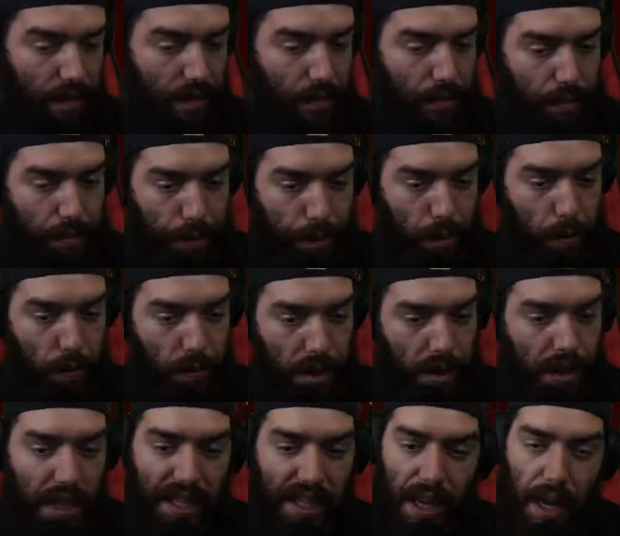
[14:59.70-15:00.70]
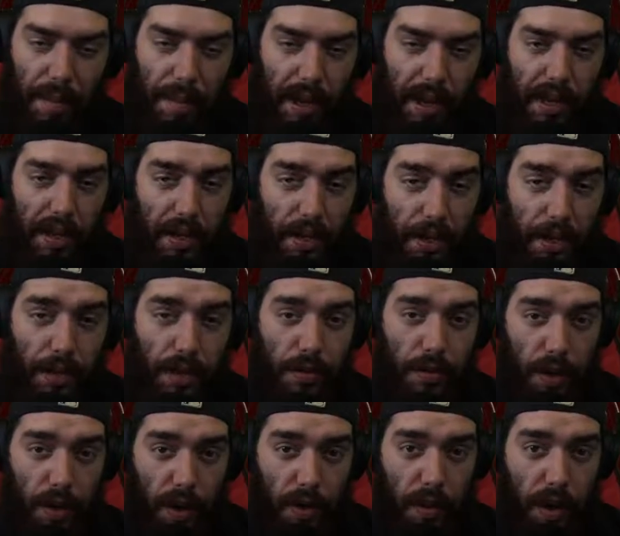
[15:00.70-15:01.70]
But the one thing I bet it could do
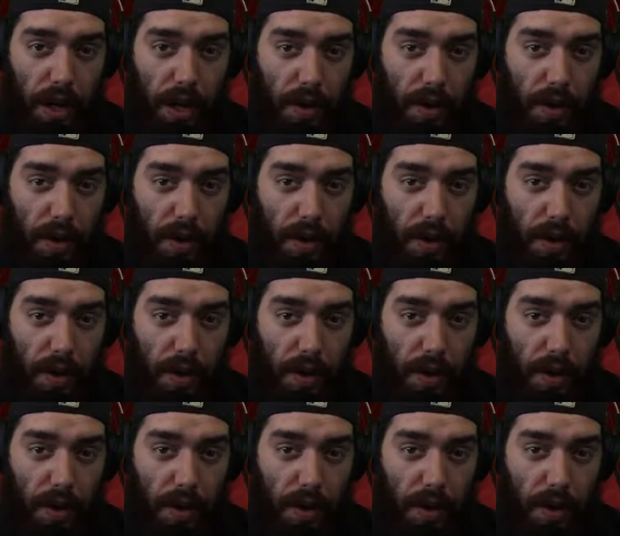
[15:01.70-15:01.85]
really well